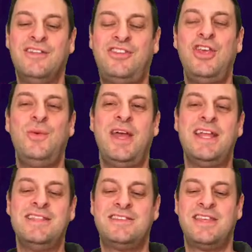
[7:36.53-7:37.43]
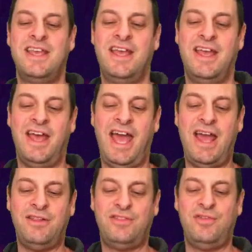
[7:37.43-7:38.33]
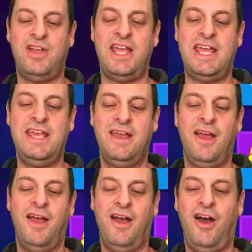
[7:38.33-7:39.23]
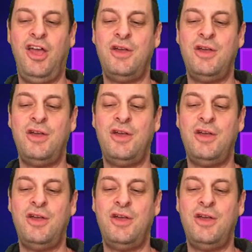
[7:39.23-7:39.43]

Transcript: Two wins out of three. I